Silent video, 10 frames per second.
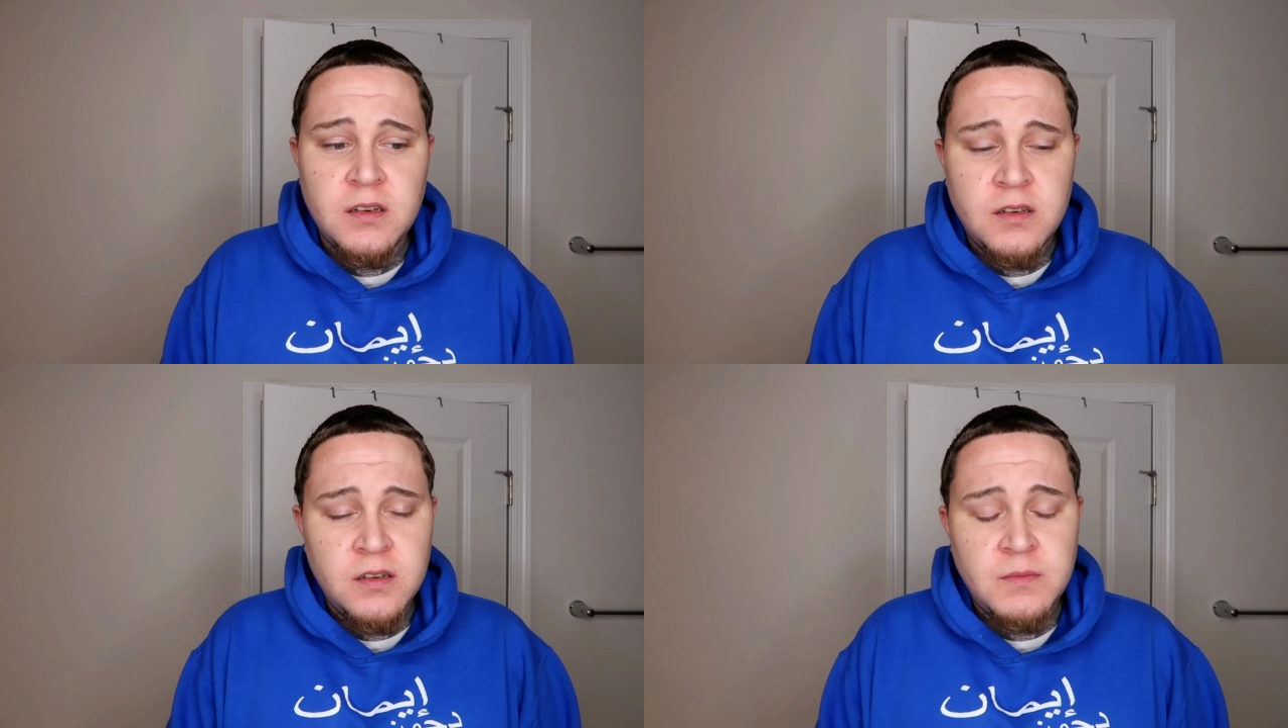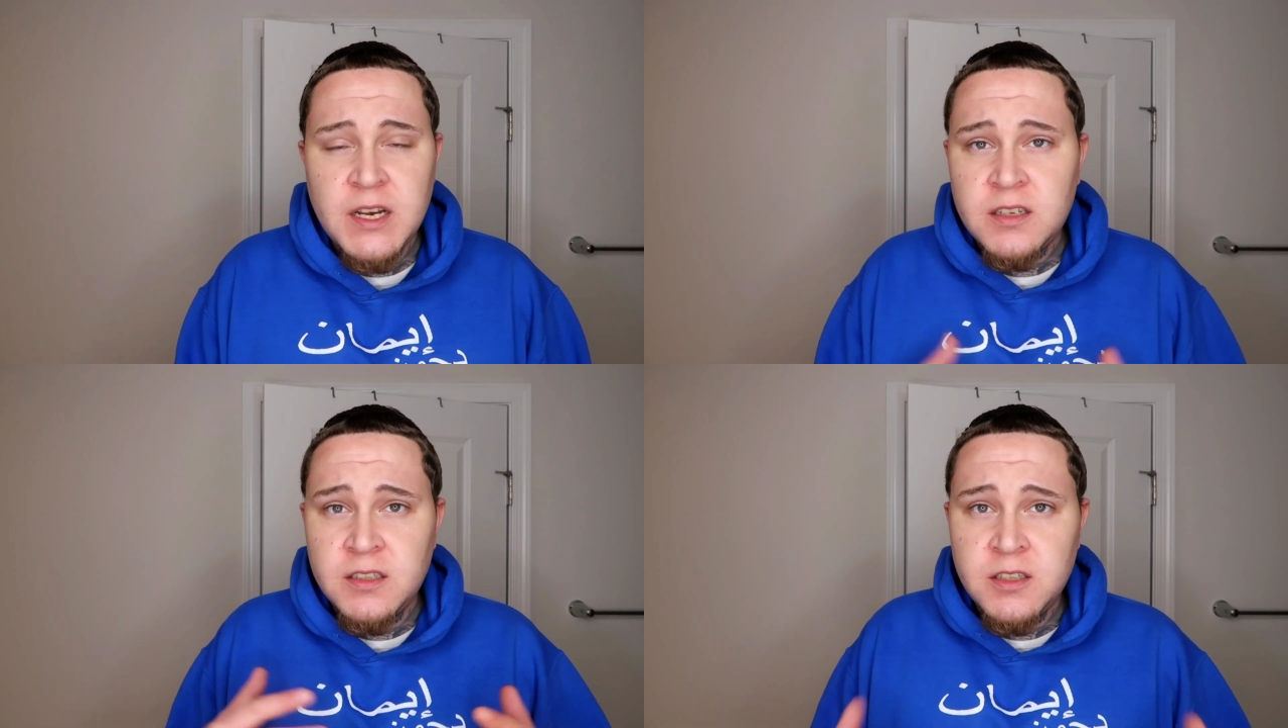
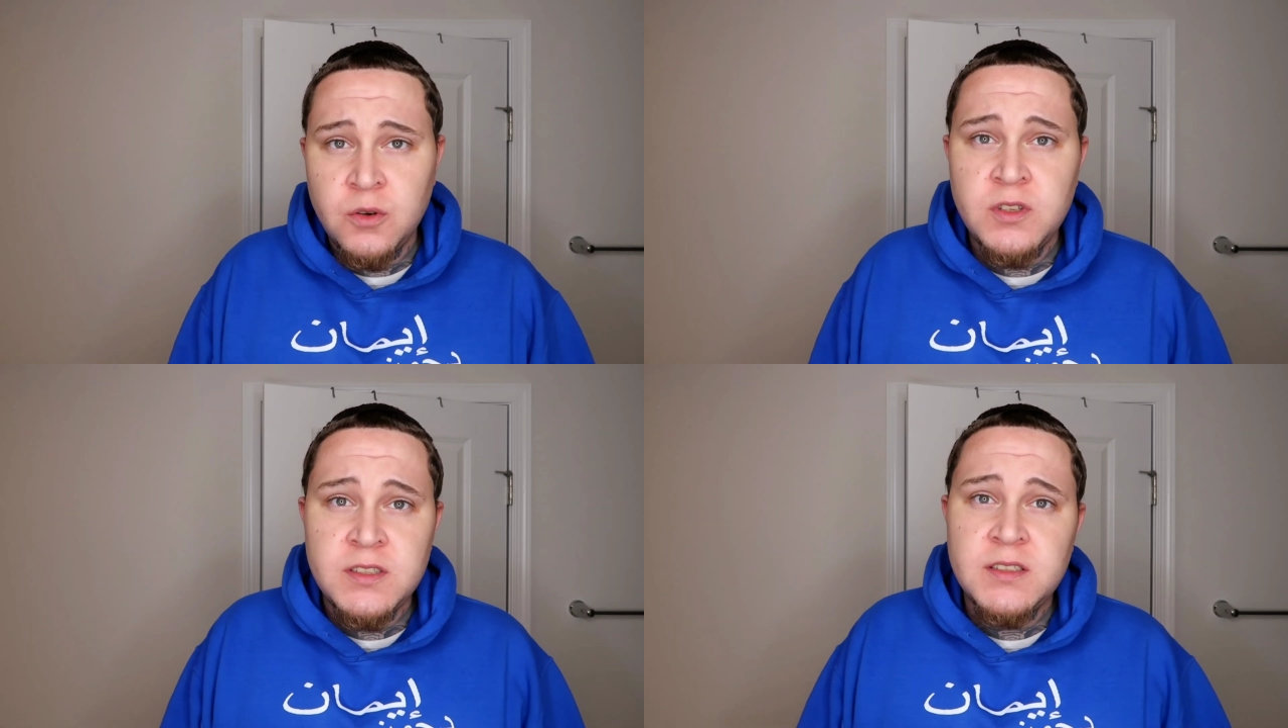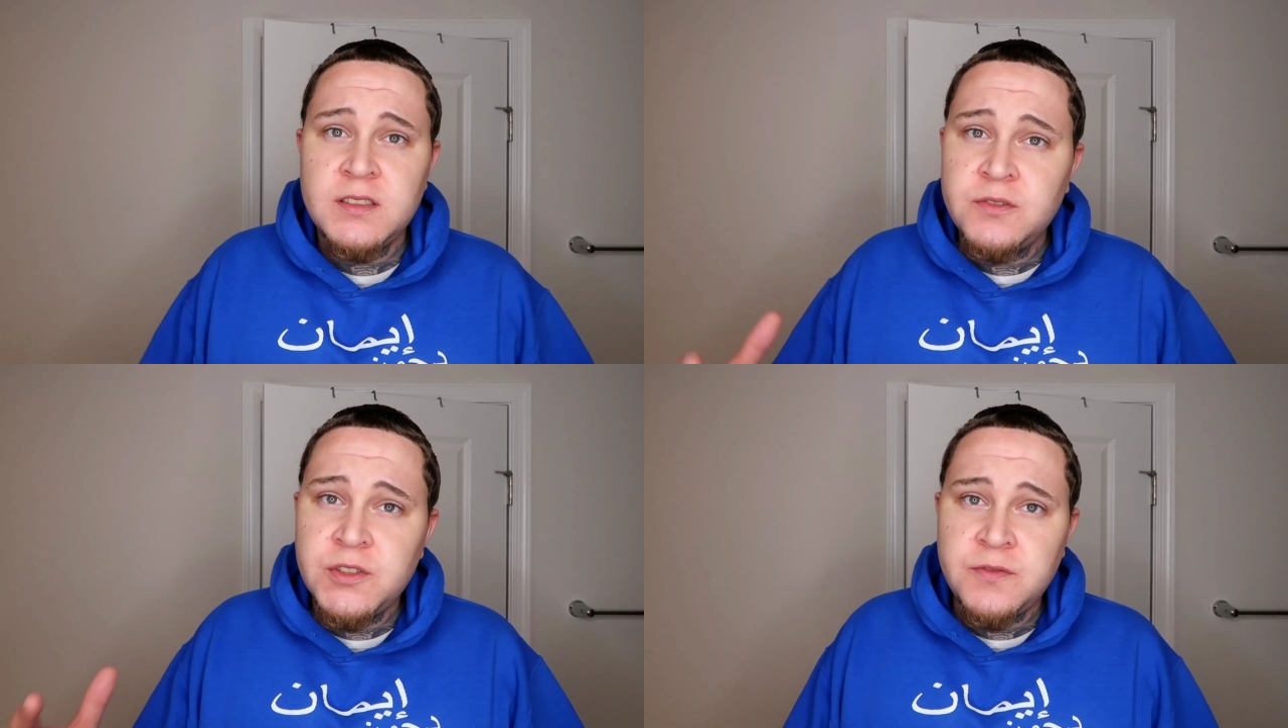My condolences
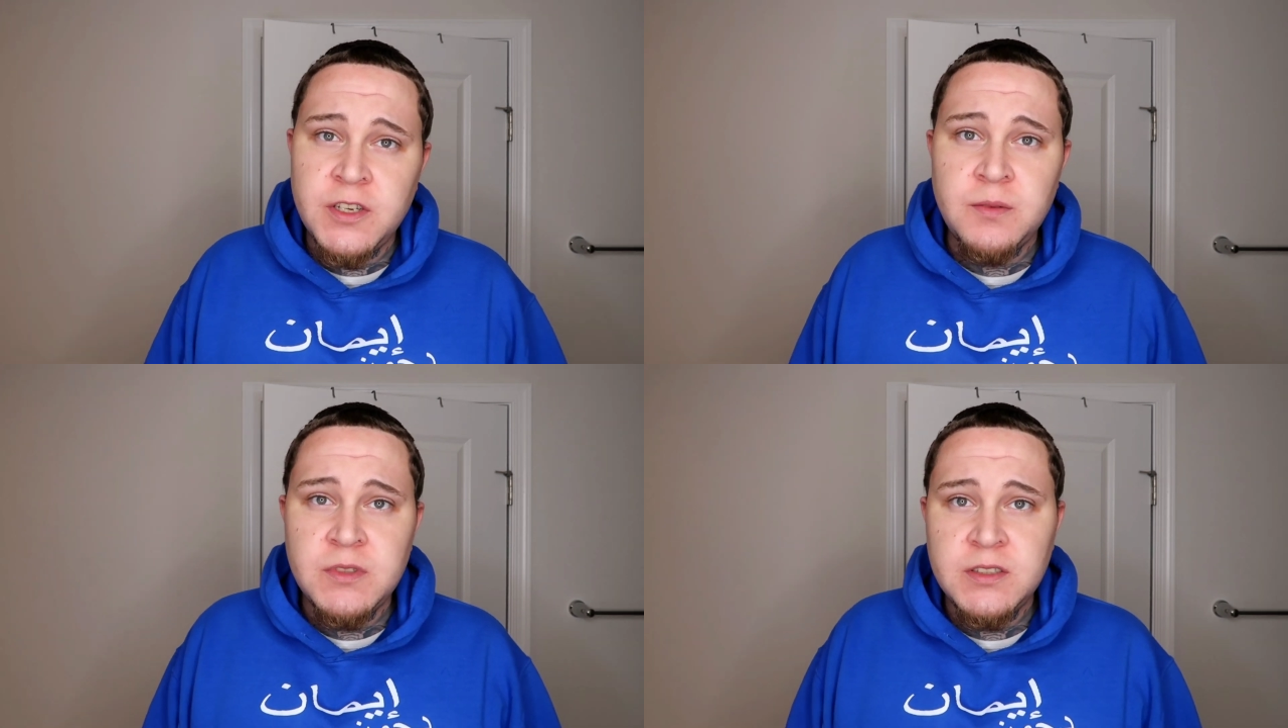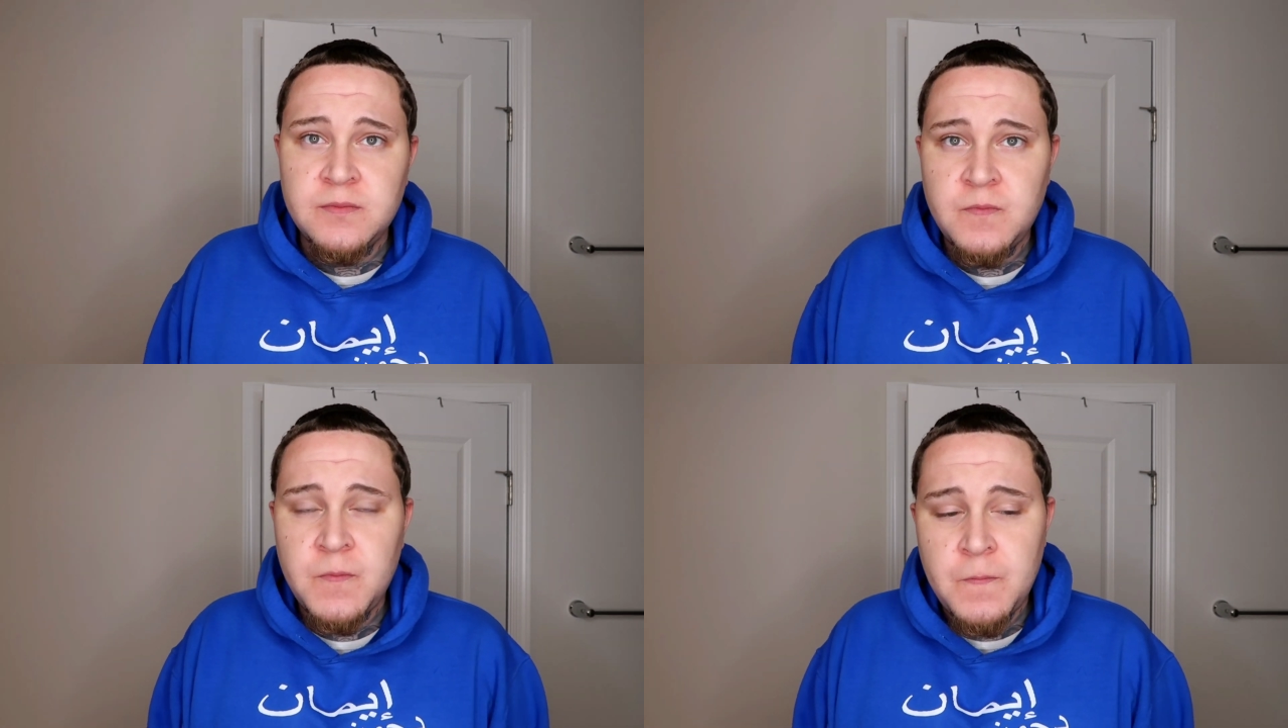to his family.